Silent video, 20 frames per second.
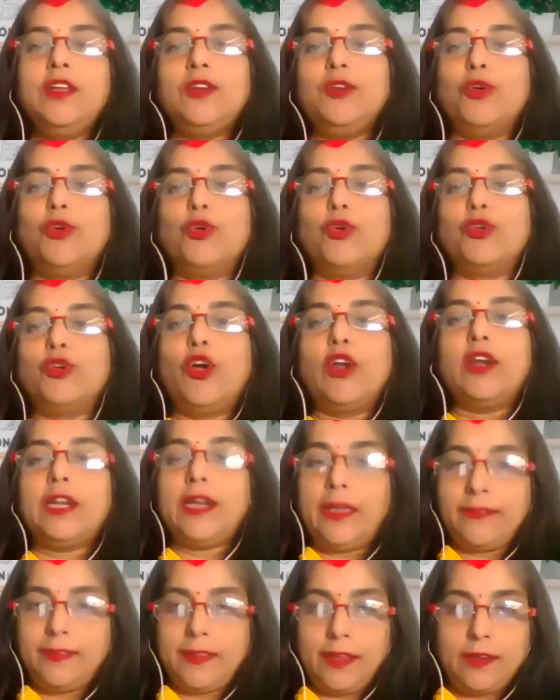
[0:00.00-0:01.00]
No, not
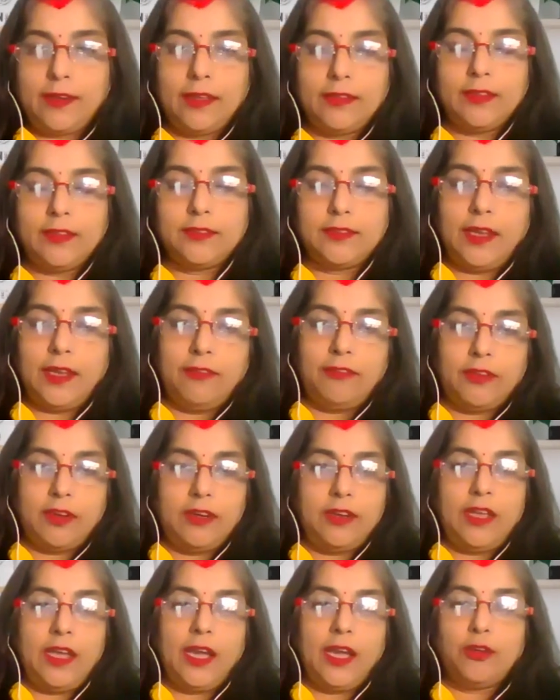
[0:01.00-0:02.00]
like that, Aditya. Every
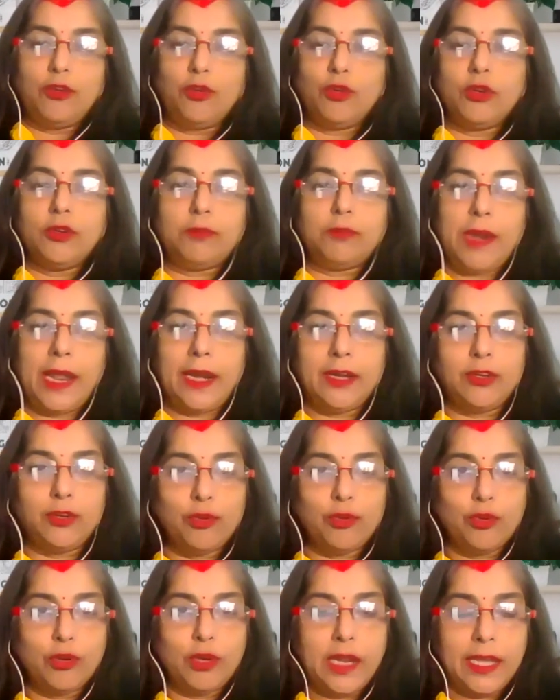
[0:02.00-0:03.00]
day I don't plan to
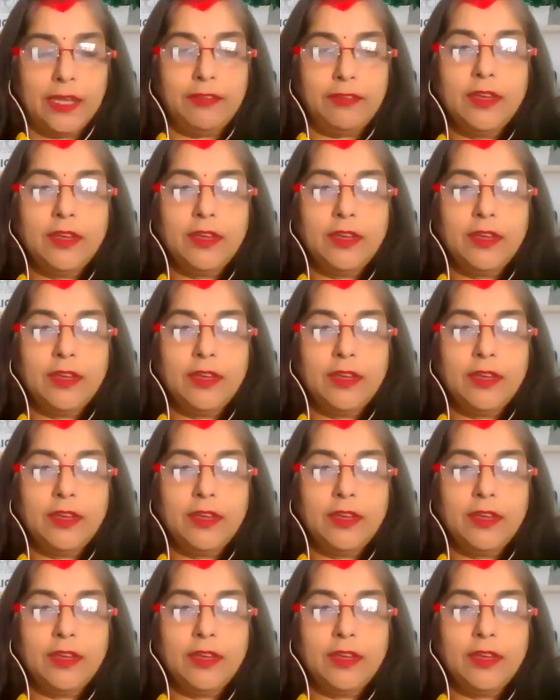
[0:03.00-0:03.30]
go live.